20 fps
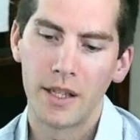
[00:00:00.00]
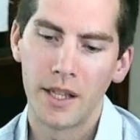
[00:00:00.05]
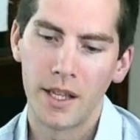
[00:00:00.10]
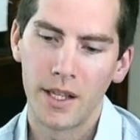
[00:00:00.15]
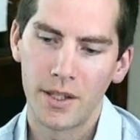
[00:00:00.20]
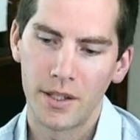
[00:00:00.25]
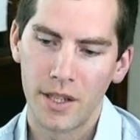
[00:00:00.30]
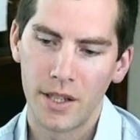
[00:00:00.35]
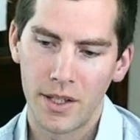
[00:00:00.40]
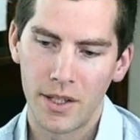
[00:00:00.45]

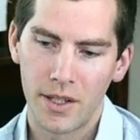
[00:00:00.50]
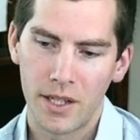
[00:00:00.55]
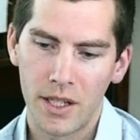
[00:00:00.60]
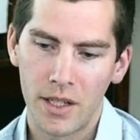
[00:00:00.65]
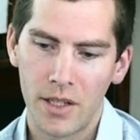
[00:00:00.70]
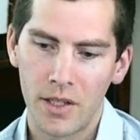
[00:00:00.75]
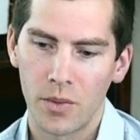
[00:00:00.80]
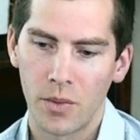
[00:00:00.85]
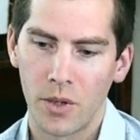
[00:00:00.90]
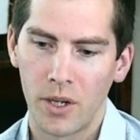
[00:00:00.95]
there's
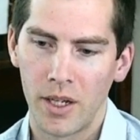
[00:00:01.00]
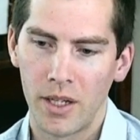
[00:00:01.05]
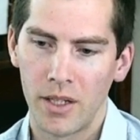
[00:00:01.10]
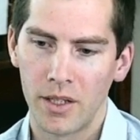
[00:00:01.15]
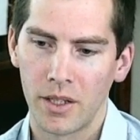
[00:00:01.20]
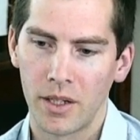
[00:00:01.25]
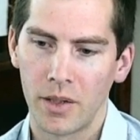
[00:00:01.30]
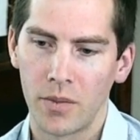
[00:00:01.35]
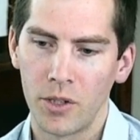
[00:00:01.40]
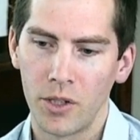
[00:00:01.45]
things where
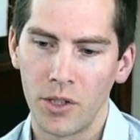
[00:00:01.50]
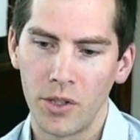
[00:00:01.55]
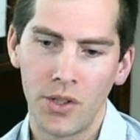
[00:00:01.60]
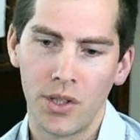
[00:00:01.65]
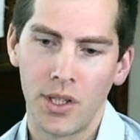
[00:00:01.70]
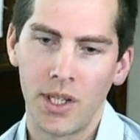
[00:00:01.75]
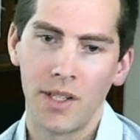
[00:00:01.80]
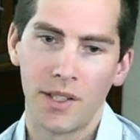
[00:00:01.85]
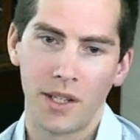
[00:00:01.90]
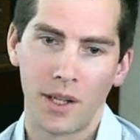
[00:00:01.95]
it's like when you
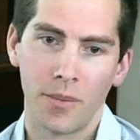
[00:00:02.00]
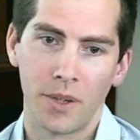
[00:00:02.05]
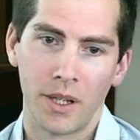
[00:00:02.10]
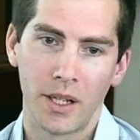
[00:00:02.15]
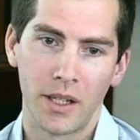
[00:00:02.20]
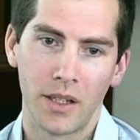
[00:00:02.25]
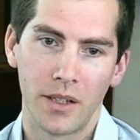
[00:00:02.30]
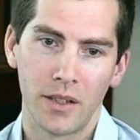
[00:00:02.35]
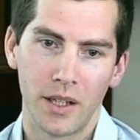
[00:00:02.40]
see something